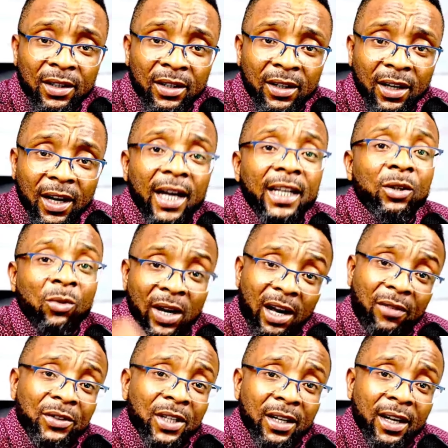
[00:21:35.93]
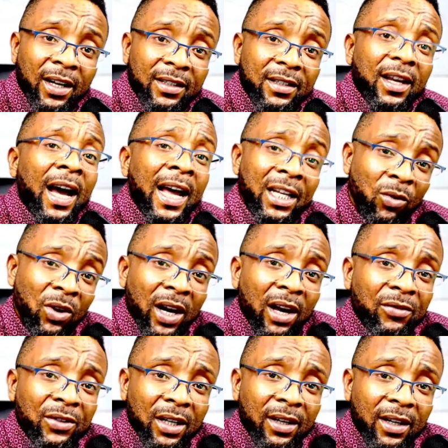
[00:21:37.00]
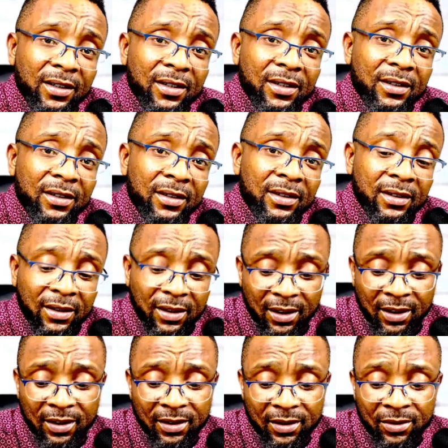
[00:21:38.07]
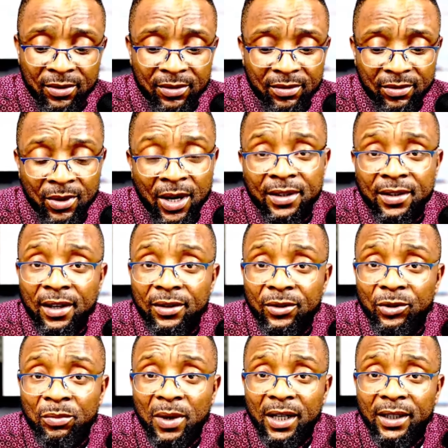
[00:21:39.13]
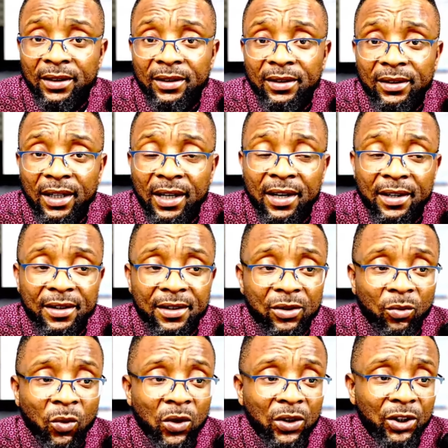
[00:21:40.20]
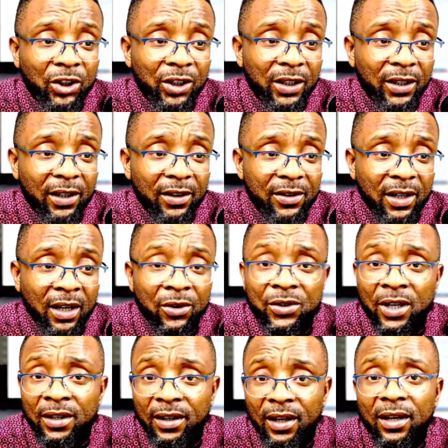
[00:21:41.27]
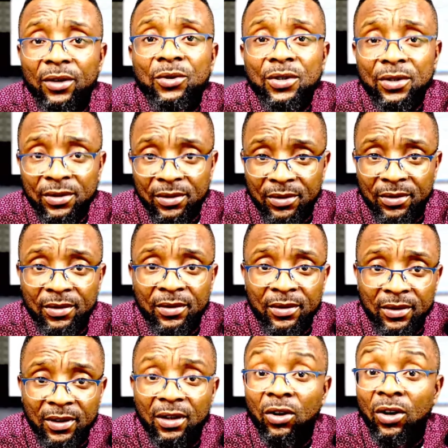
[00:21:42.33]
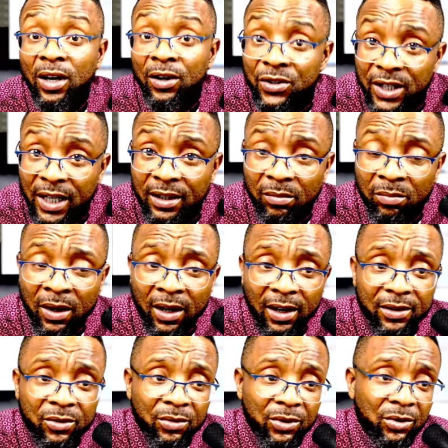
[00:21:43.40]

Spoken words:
And the one after that, and the one after that. And he's quite an old man, 81 years, outside the house, or outside the palace, will you